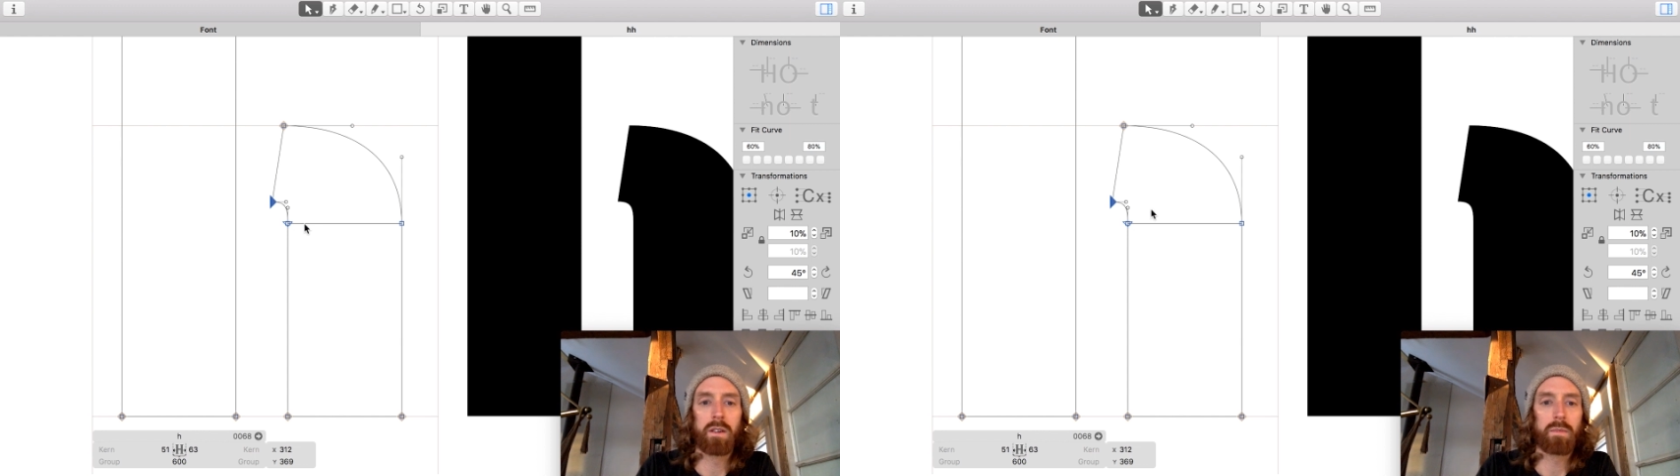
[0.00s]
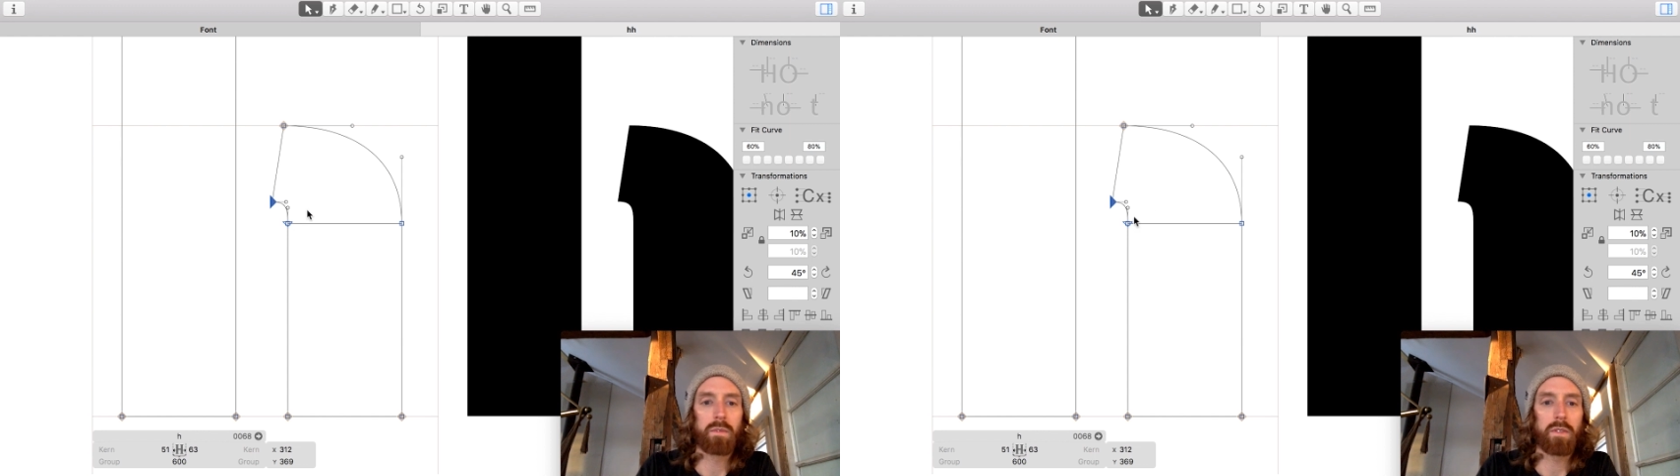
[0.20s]

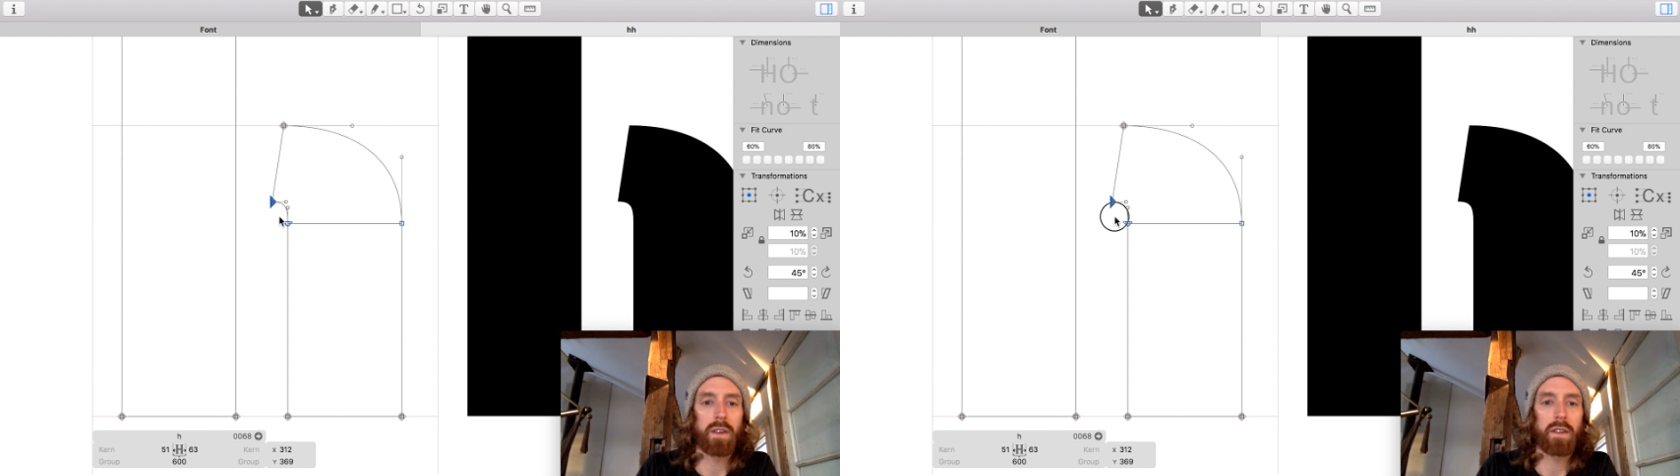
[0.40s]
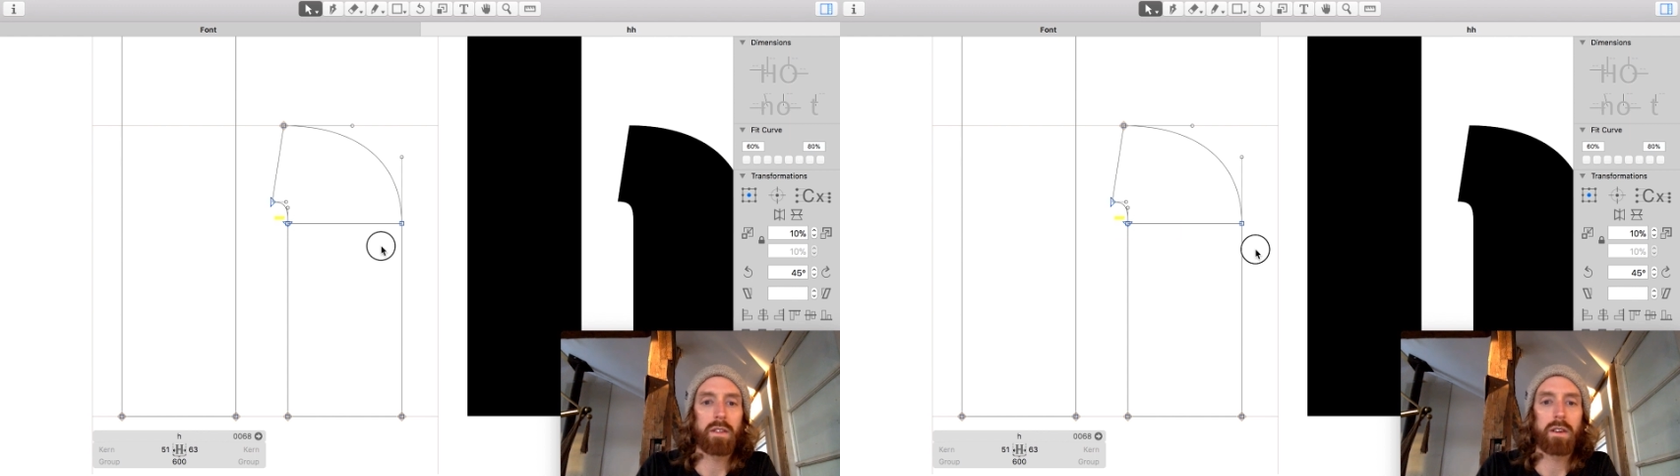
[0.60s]
Pull
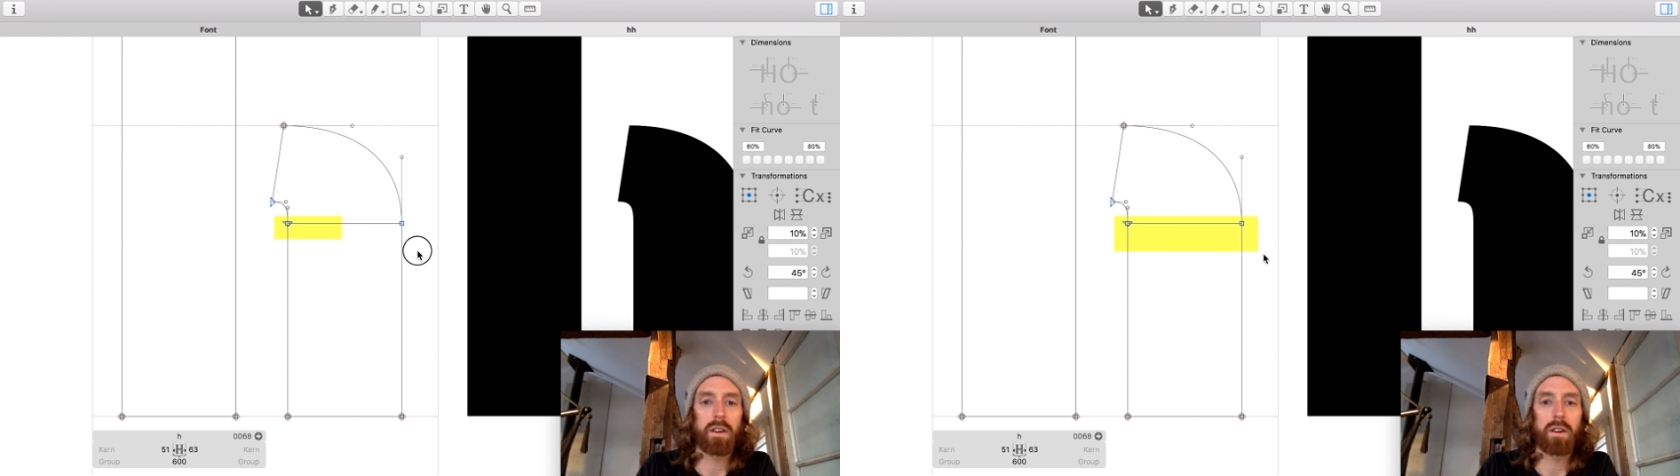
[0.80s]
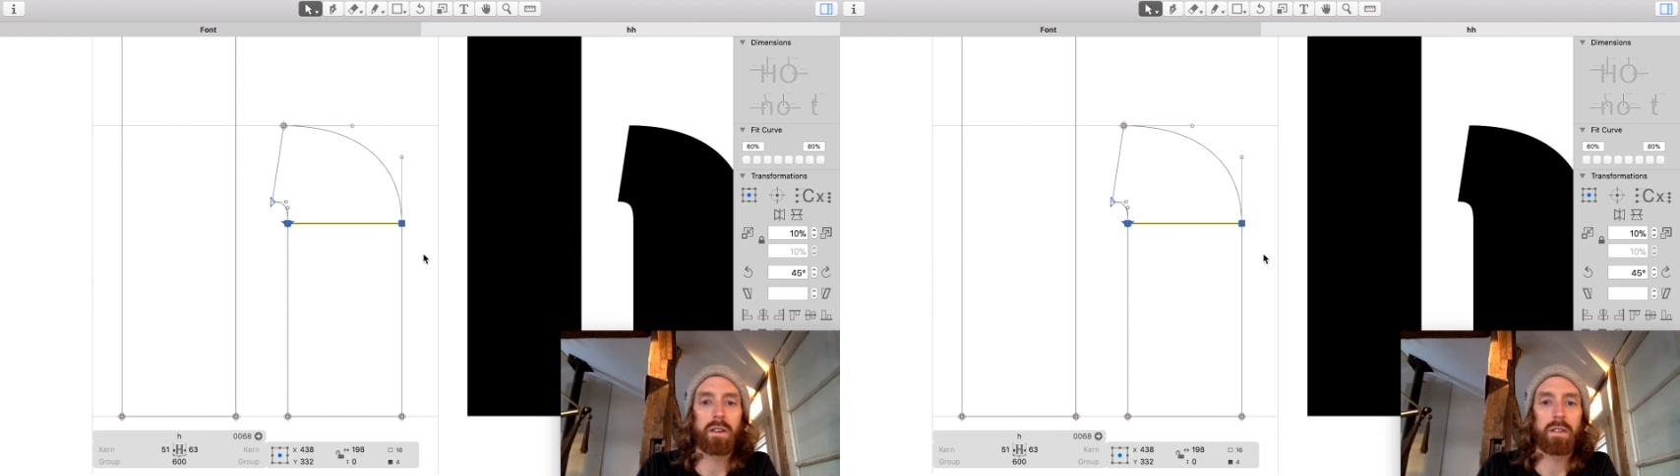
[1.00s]
that
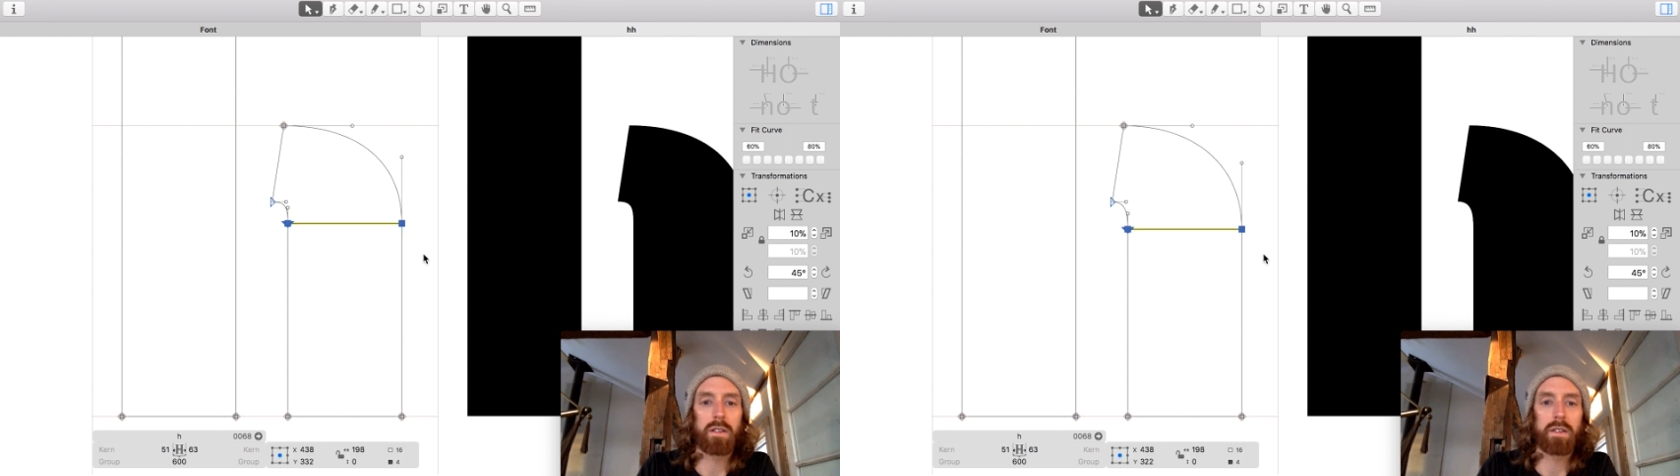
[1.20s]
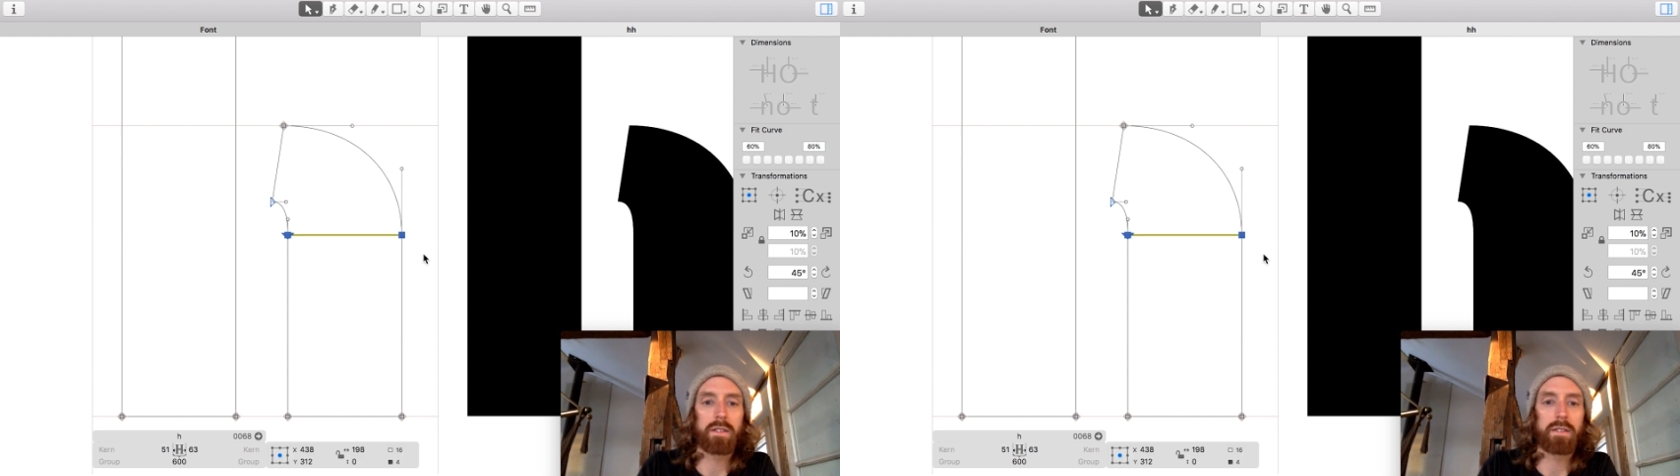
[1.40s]
there,
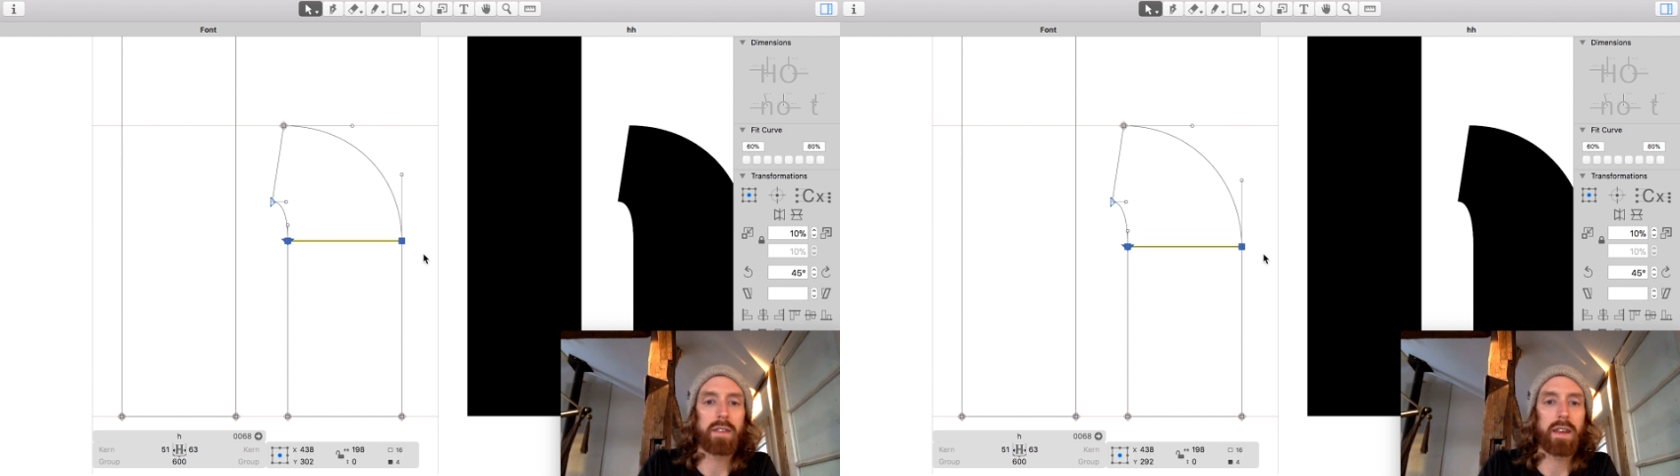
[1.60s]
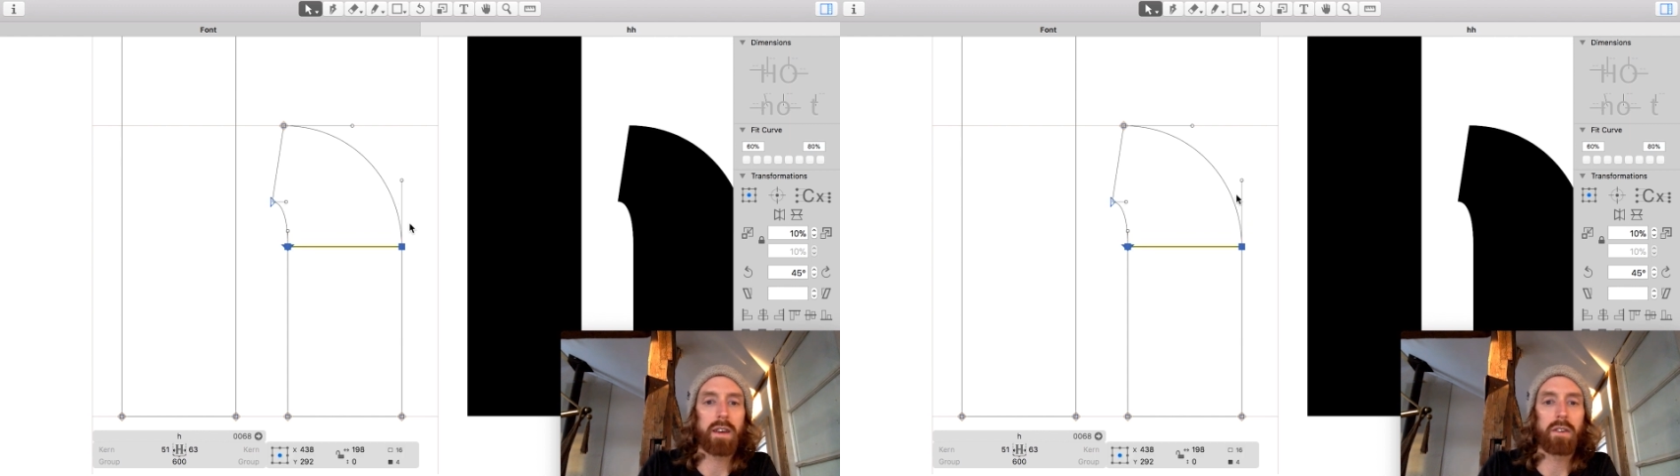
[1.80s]
this
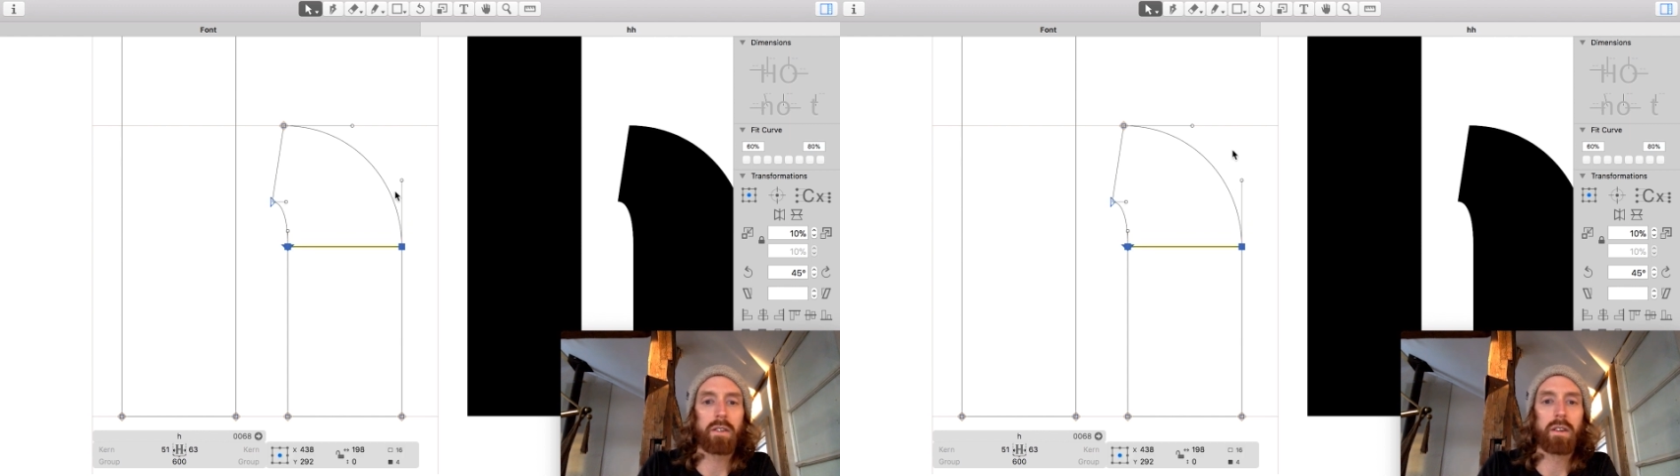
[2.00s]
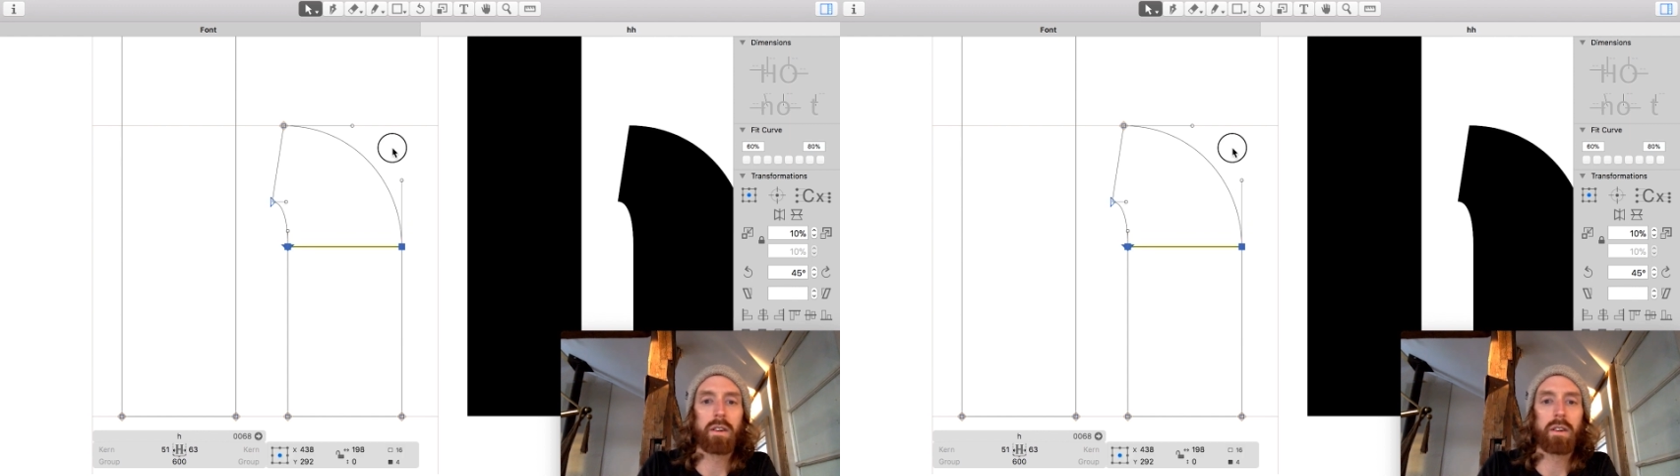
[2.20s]
down.